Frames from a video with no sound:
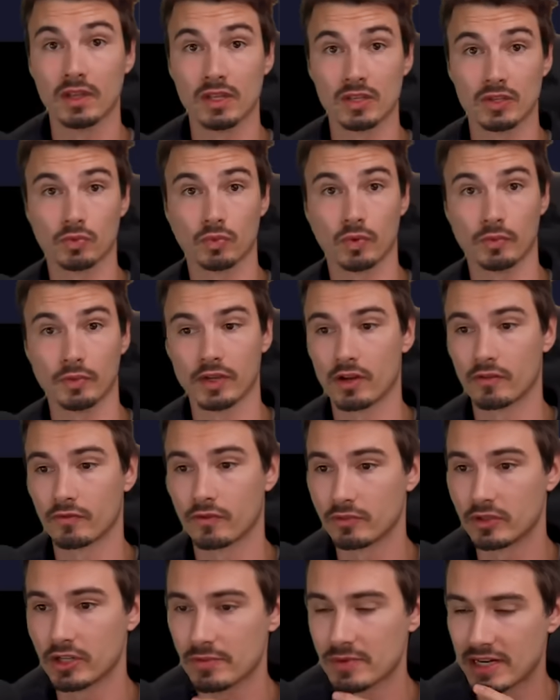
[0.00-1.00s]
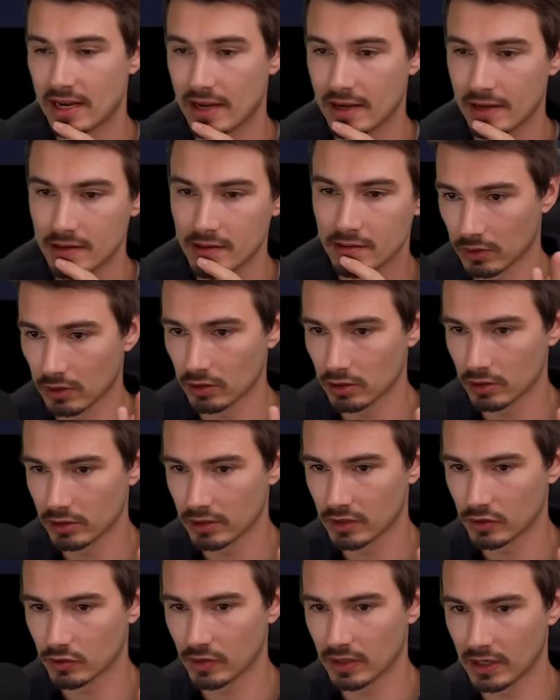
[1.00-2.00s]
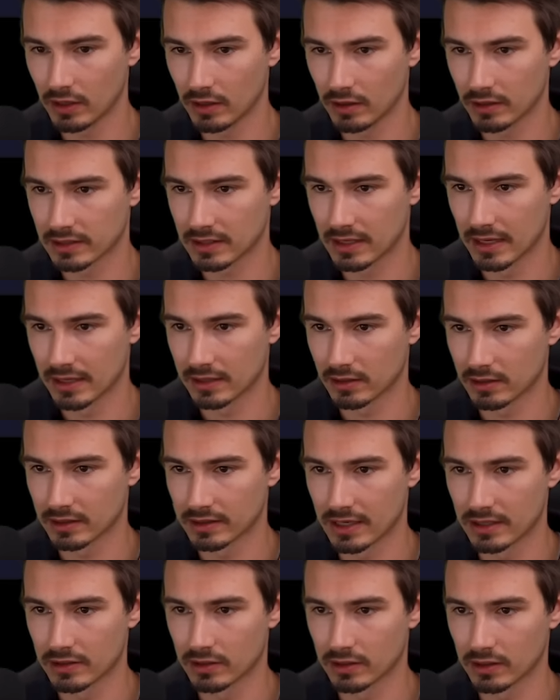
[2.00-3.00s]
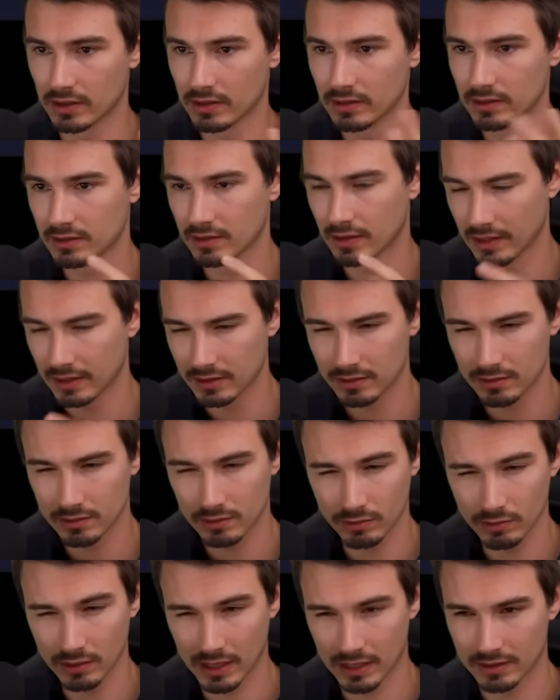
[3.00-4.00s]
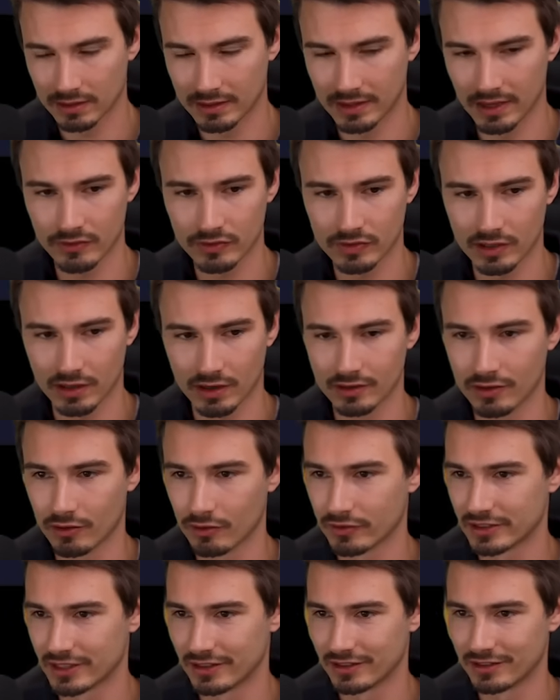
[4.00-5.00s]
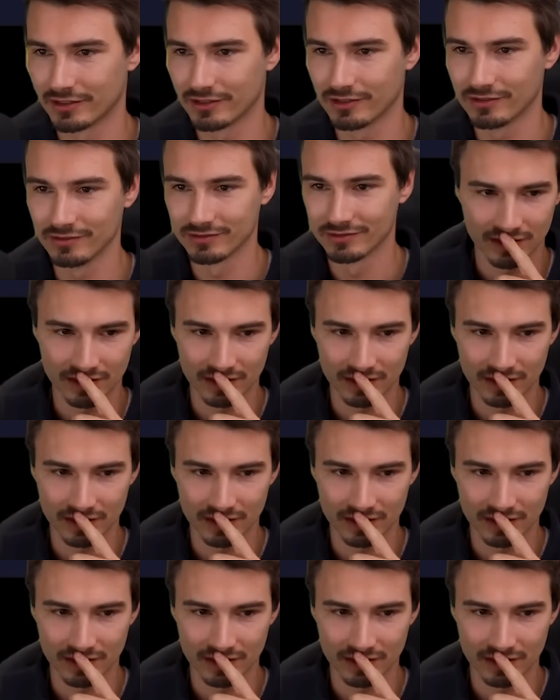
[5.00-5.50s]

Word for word: This is what we got from Gemini. Not sure this really looks like Los Angeles. I do get the Death Star over there though.